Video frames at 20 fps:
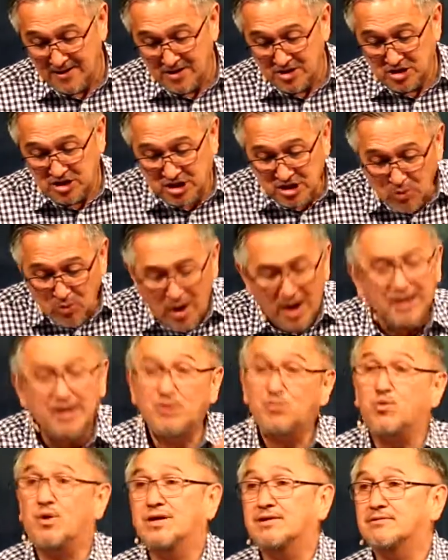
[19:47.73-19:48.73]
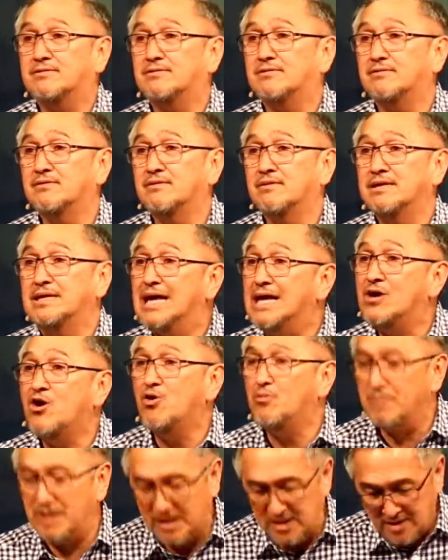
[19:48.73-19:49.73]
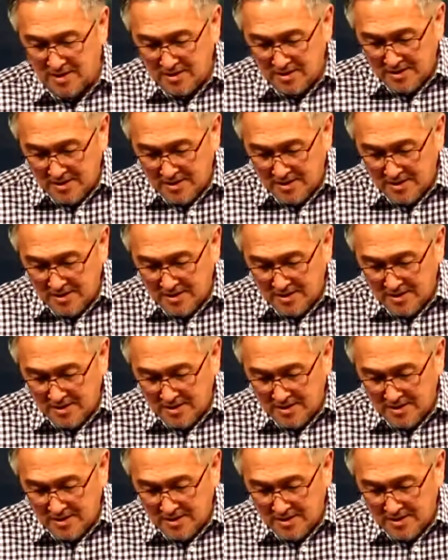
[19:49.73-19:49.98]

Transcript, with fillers: She wanted what Naomi